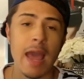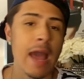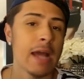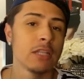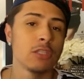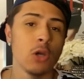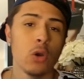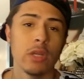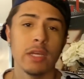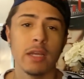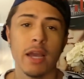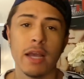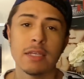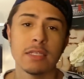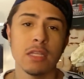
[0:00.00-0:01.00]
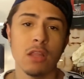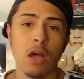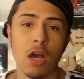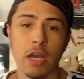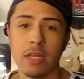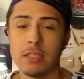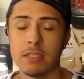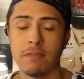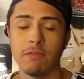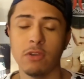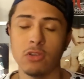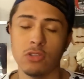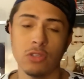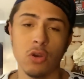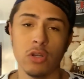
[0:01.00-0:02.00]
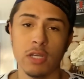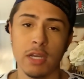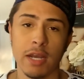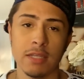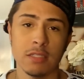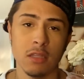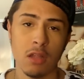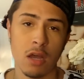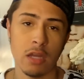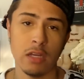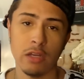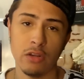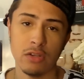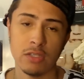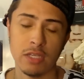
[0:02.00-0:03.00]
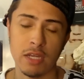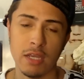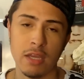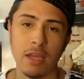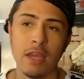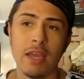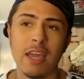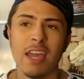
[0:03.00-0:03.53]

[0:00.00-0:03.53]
at Toni and Guy salons if there's a Toni and Guy salon in your city.